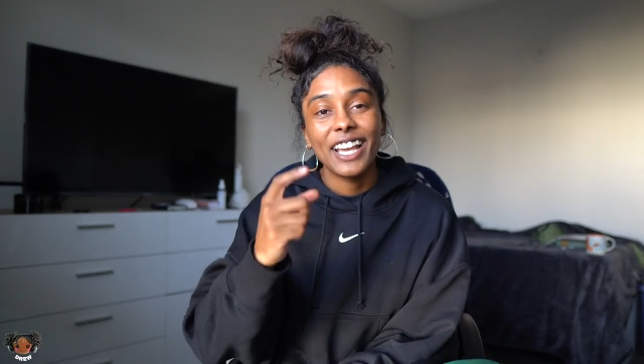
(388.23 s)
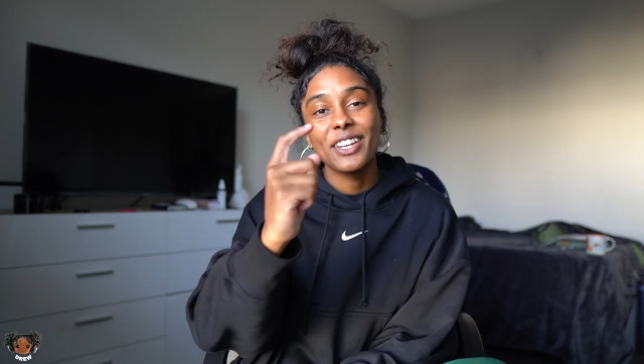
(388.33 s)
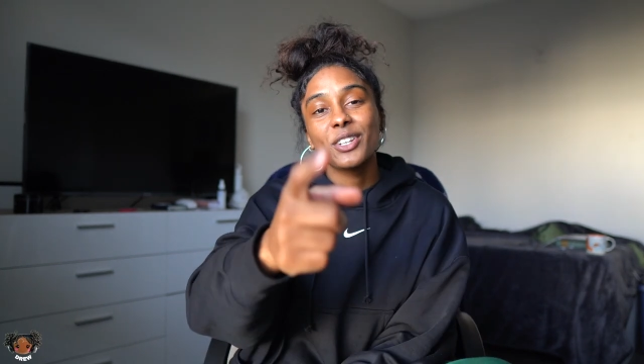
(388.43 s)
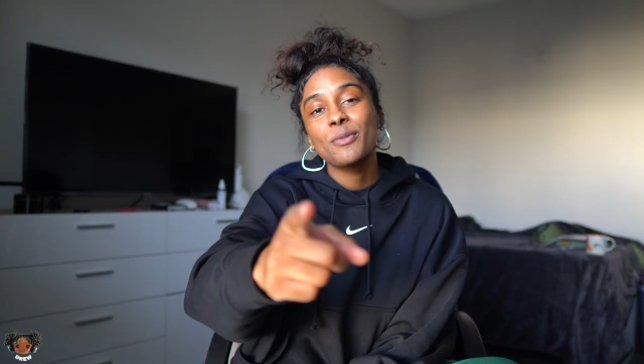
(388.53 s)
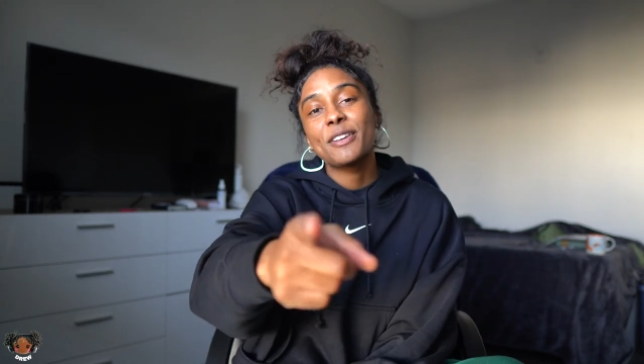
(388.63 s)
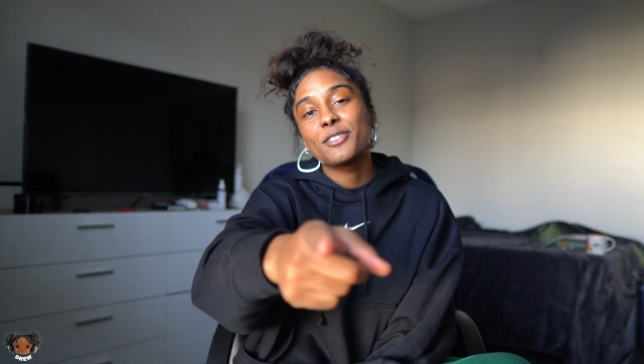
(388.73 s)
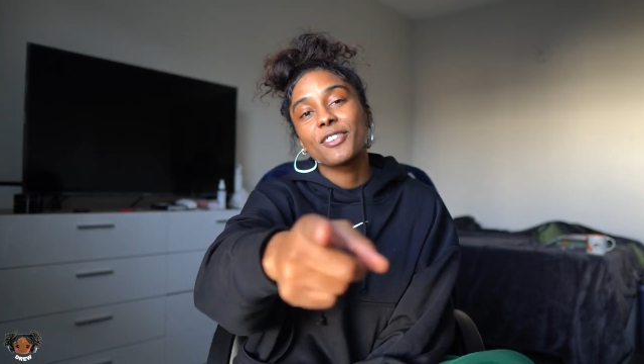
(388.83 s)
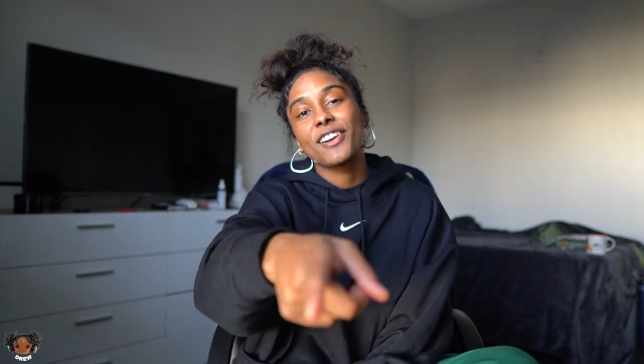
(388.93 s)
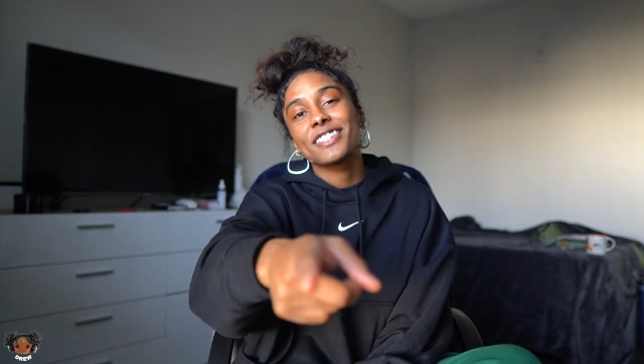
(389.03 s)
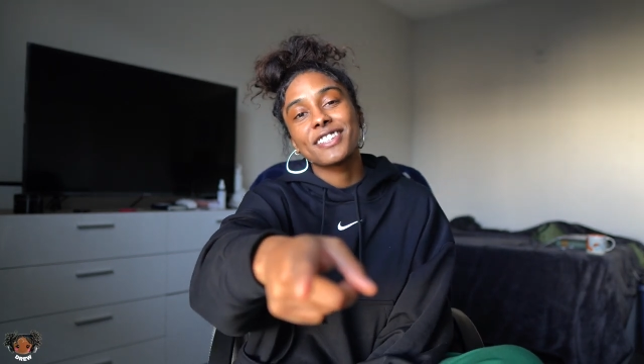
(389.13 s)
And you know what made the
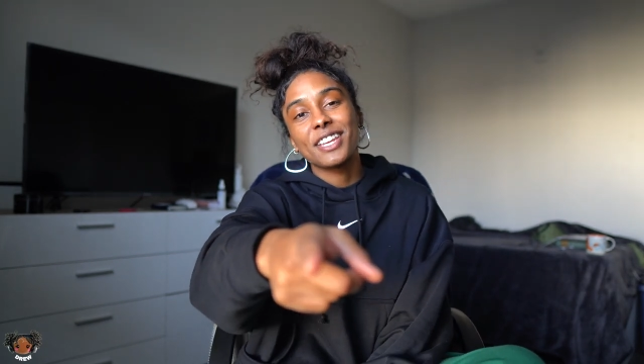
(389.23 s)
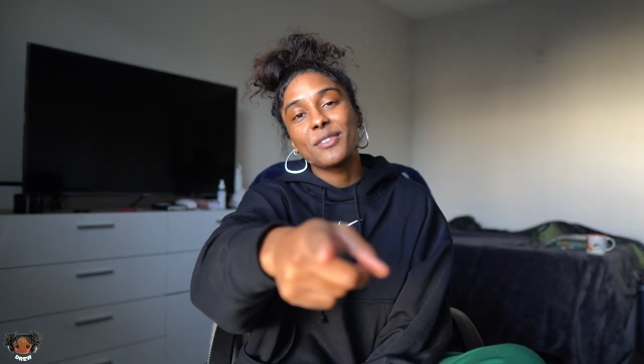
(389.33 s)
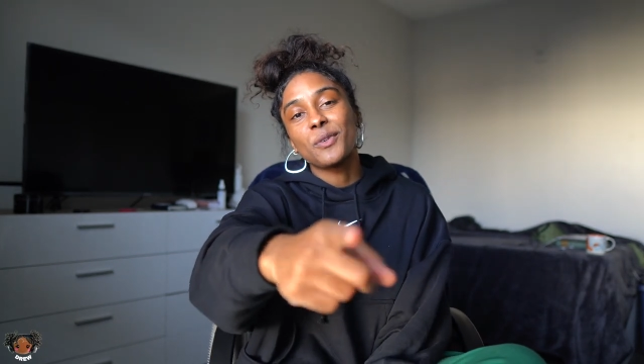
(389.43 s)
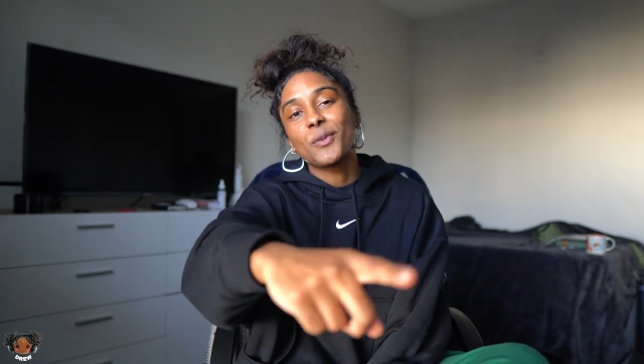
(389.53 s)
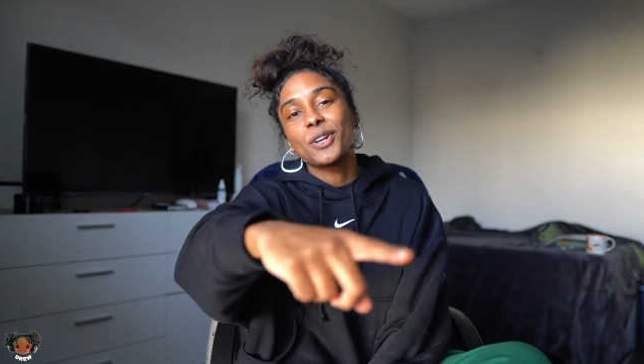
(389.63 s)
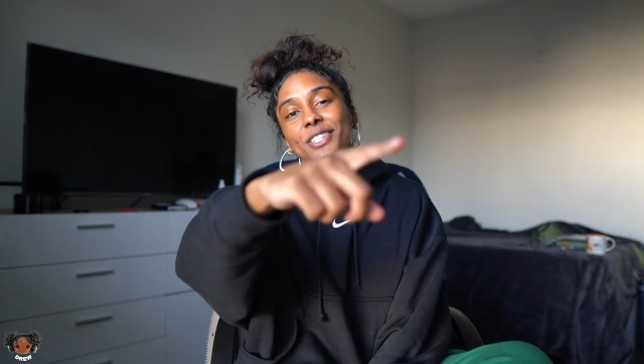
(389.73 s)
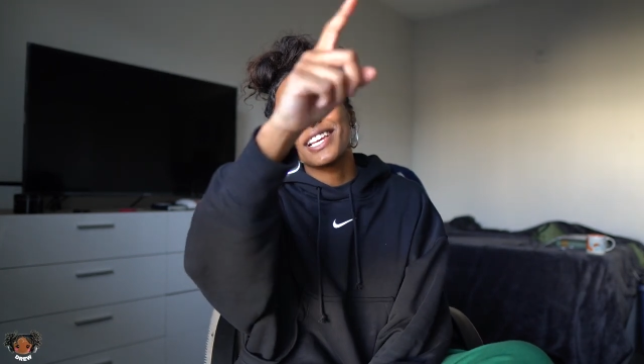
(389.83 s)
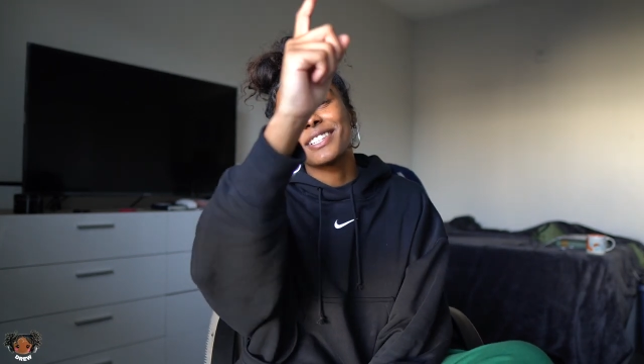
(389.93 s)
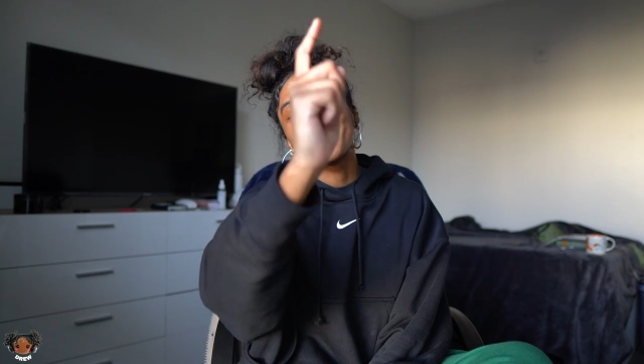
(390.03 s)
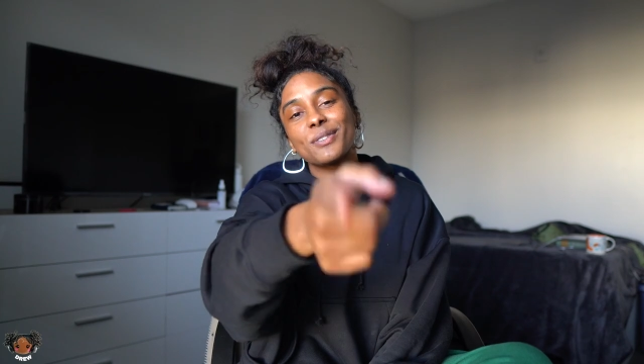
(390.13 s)
regrets thing even worse?
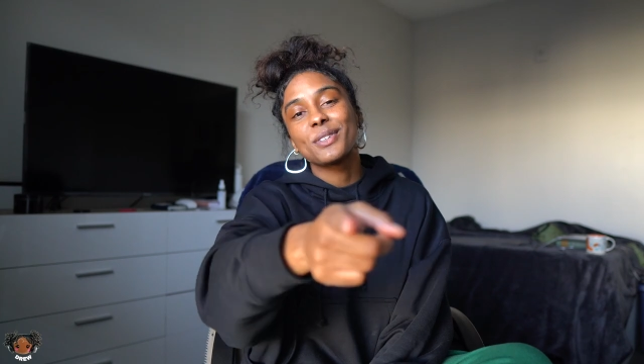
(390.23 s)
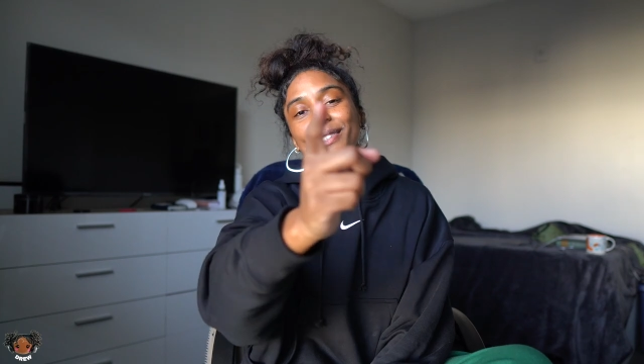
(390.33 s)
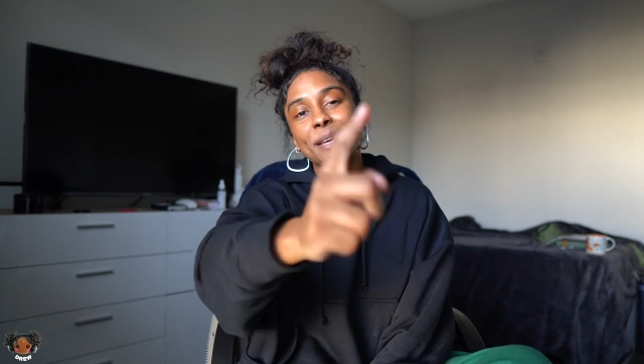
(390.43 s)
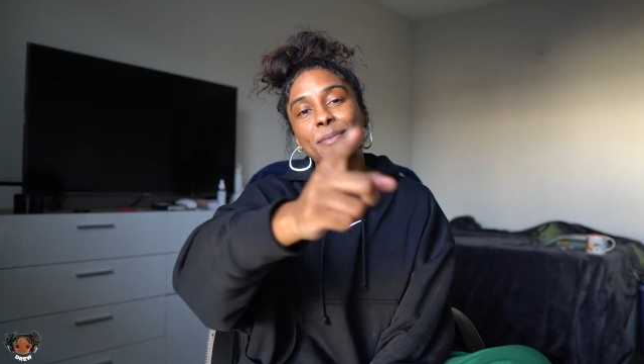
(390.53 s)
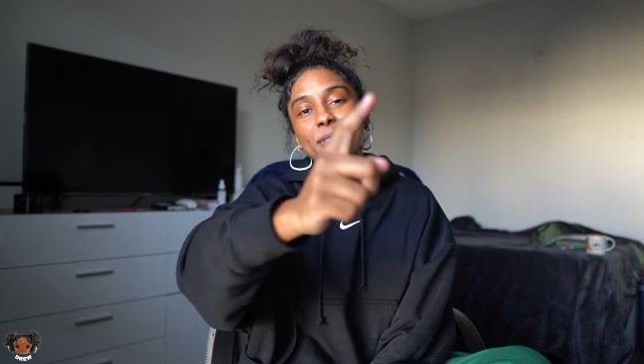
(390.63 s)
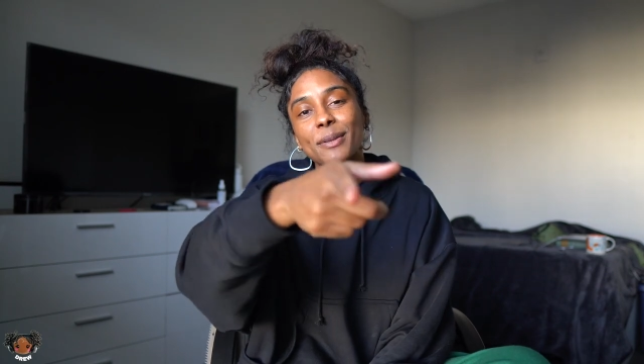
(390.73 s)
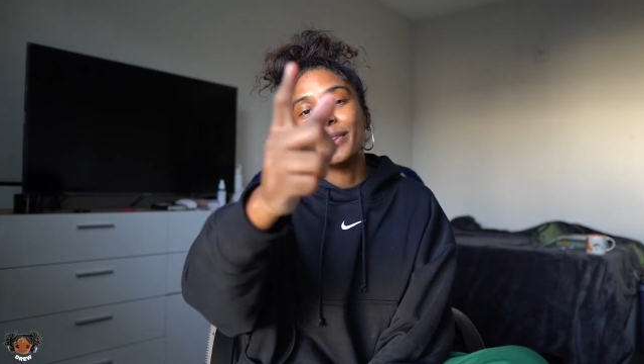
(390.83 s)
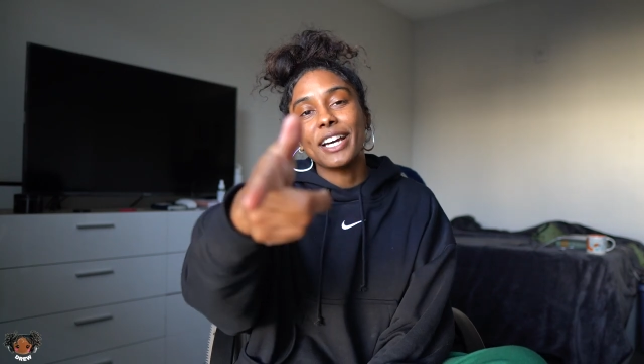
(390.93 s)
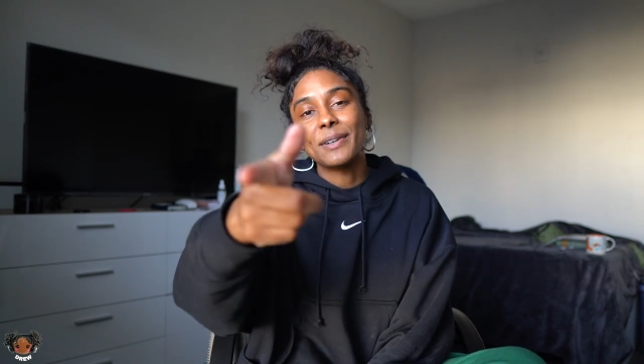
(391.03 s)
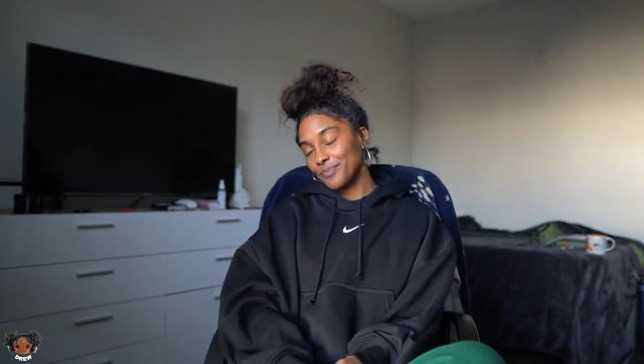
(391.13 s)
As soon as I put them
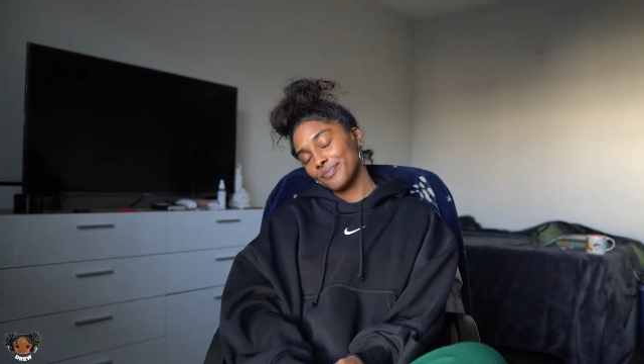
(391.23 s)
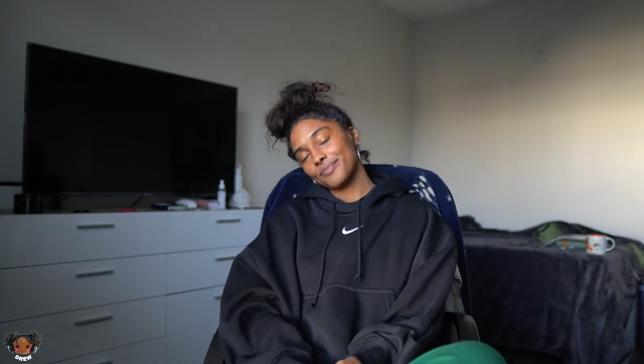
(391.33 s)
down,